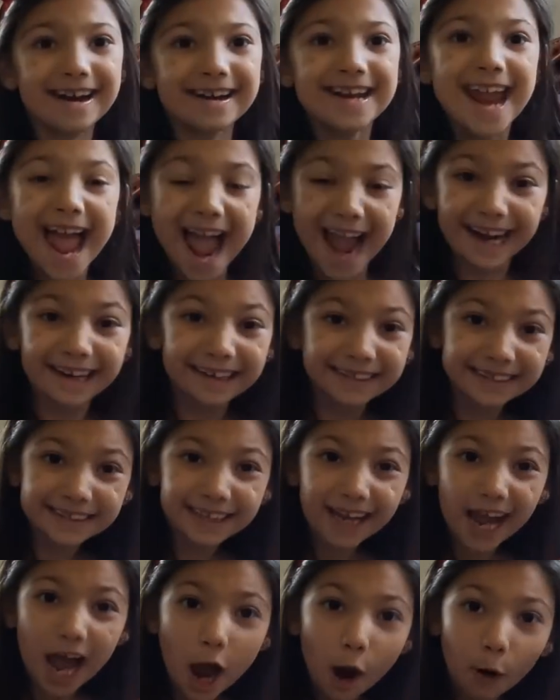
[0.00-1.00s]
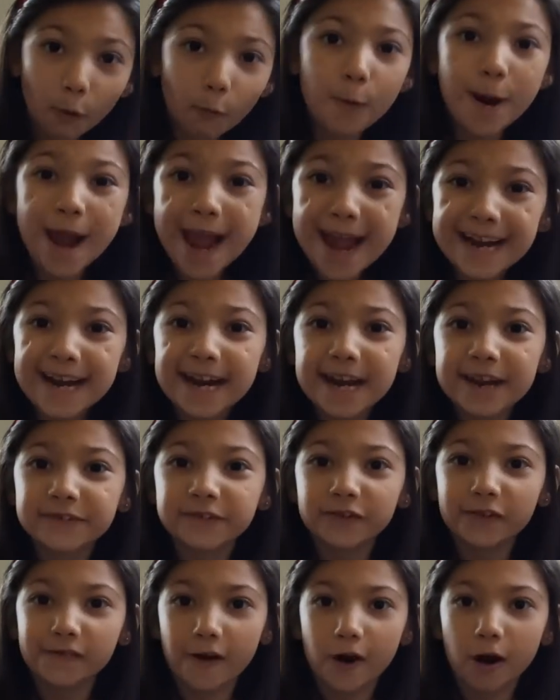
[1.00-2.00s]
Next, we're
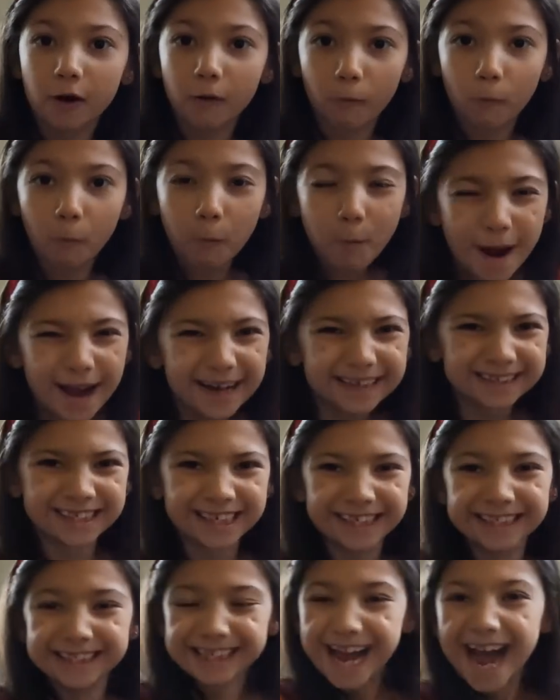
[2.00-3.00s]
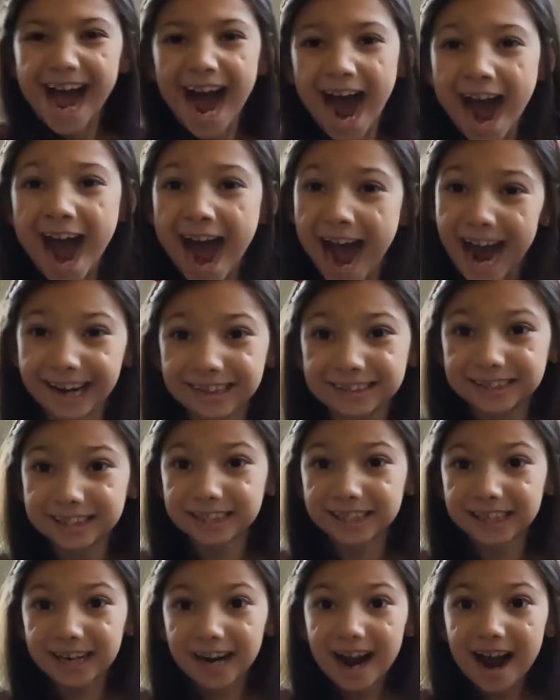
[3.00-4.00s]
going to do a witch's
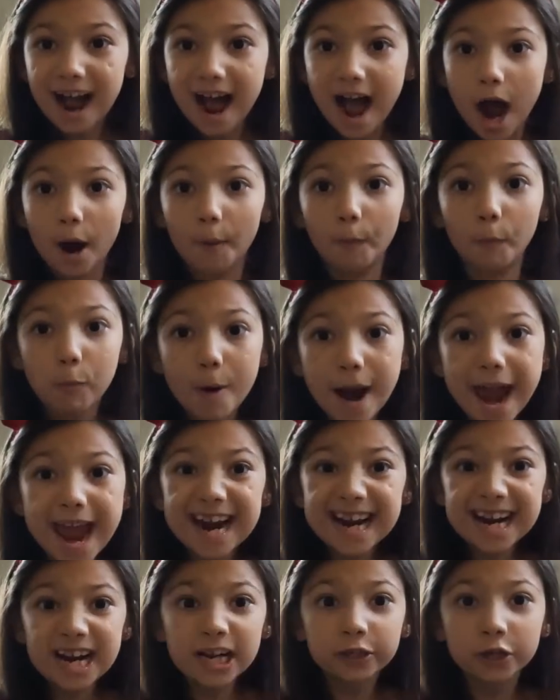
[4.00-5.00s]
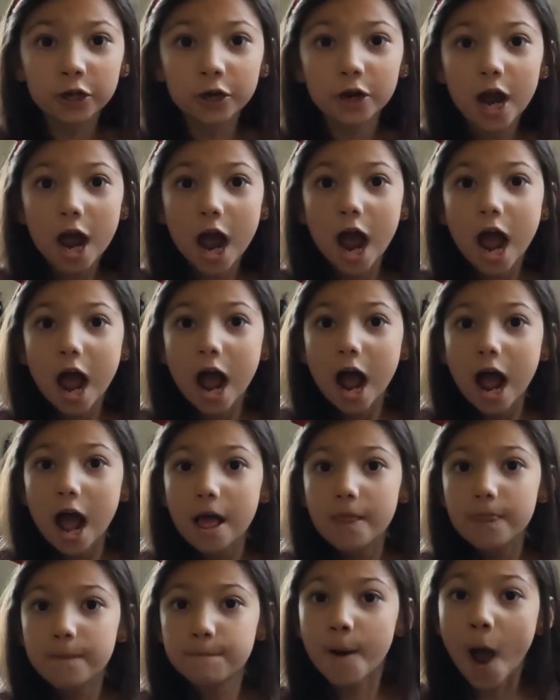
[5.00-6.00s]
hat. And we're going to do
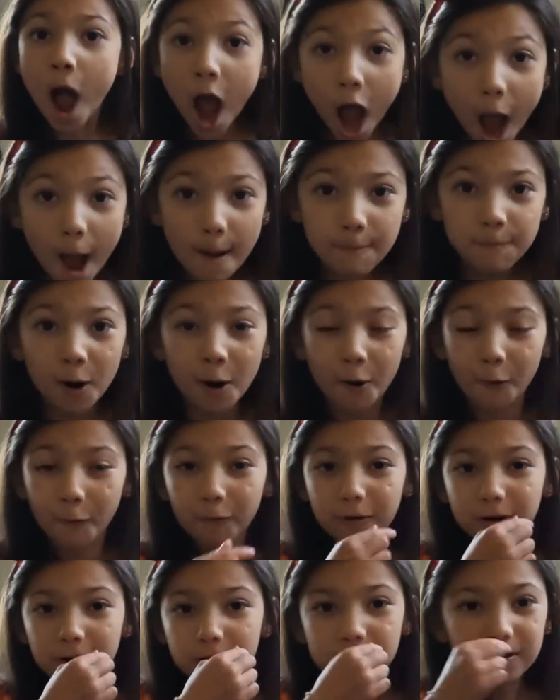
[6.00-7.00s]
purple.